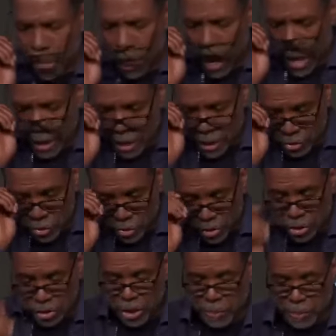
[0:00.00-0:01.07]
All right, now let's go a
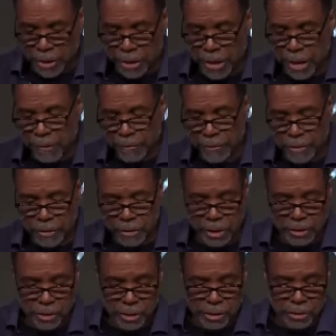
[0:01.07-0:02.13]
little deeper here now. This
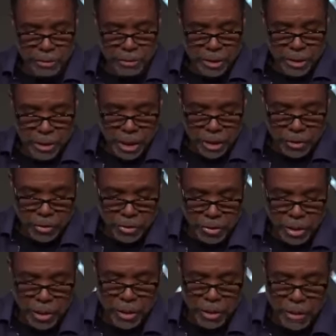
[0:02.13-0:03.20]
gets a little
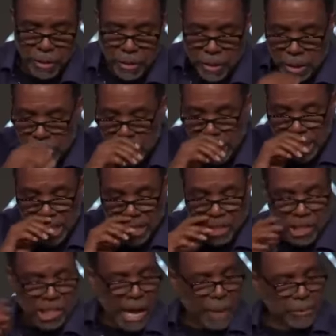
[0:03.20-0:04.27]
interesting. Let's look at this
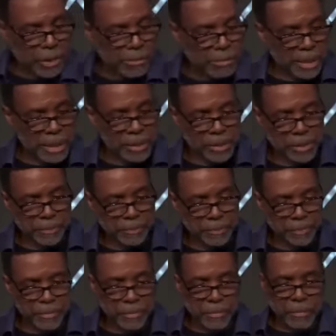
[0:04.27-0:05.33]
adoption piece.
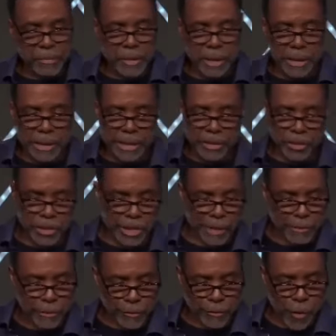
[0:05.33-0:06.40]
Galatians
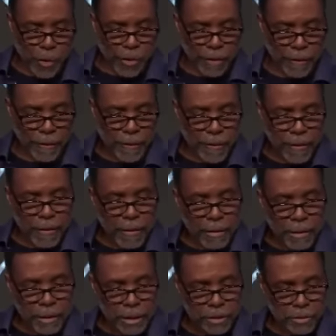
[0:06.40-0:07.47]
chapter 4.
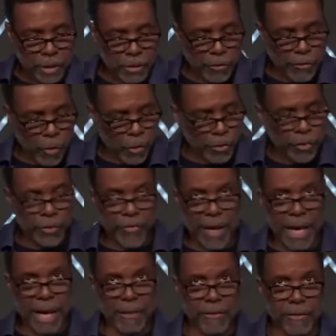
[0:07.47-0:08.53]
Let's go 4 through
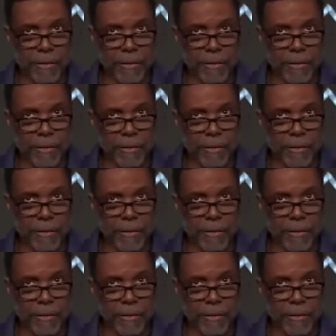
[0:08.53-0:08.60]
5.